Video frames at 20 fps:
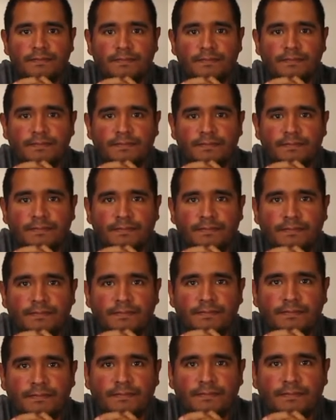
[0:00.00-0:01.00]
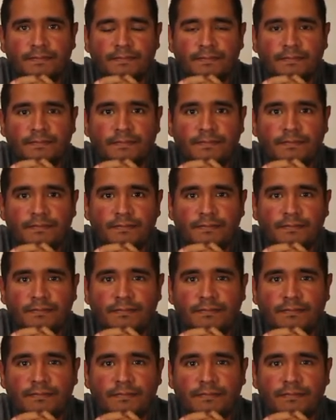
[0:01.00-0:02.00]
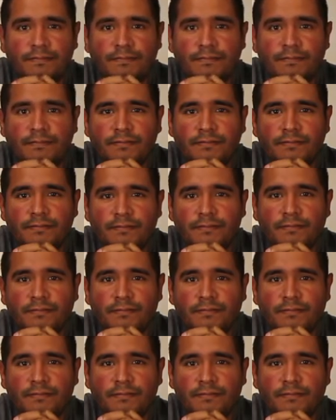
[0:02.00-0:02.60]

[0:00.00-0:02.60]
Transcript: Nothing is said.